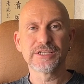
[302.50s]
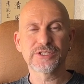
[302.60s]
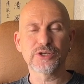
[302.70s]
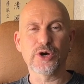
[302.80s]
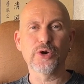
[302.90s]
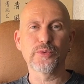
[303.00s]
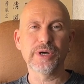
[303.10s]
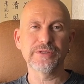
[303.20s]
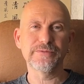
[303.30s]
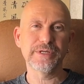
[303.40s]
So
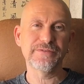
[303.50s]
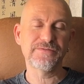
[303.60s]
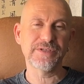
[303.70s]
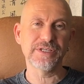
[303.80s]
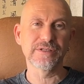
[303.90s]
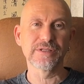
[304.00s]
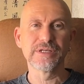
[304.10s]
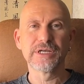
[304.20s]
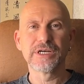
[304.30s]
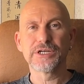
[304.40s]
when we feel
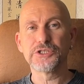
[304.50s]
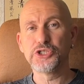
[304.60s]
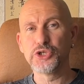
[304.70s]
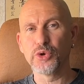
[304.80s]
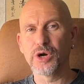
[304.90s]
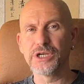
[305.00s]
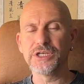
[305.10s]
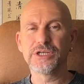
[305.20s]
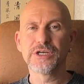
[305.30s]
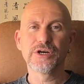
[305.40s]

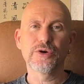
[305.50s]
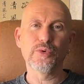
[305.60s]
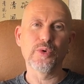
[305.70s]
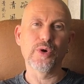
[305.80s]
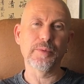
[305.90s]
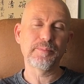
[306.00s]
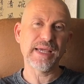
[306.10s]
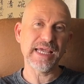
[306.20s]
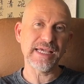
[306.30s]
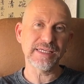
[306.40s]
joy or
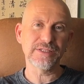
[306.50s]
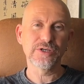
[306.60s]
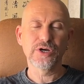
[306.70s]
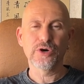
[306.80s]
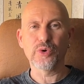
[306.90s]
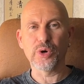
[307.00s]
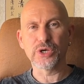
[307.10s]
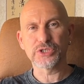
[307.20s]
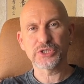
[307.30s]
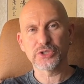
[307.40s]
pain
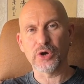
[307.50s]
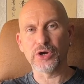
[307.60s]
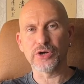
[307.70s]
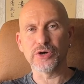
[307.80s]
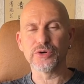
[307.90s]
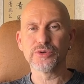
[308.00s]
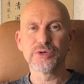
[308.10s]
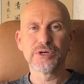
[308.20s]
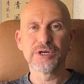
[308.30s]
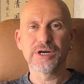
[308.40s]
or sorrow,
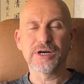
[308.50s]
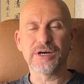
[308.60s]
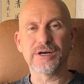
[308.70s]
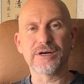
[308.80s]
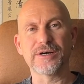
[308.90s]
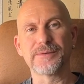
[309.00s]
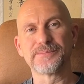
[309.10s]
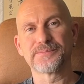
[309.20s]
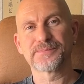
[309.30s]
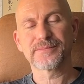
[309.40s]

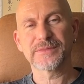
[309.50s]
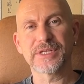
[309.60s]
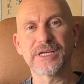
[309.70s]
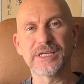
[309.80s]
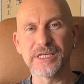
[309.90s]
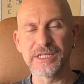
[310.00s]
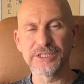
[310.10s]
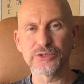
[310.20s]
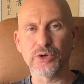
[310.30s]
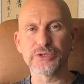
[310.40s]
um, it
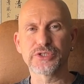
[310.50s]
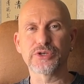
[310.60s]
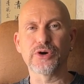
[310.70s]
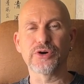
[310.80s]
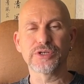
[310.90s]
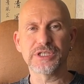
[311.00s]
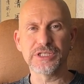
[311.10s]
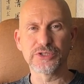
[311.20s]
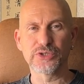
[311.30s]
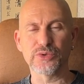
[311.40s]
is also
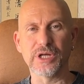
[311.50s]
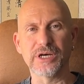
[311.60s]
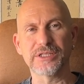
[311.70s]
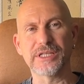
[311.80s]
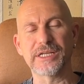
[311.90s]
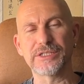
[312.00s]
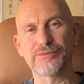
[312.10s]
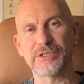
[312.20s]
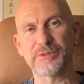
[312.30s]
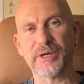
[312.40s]
insula that is
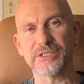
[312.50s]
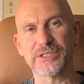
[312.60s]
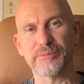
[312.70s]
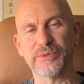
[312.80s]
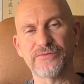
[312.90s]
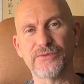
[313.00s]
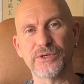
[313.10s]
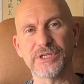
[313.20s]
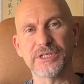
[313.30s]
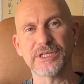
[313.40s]
responsible
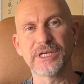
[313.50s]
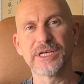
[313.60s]
for it.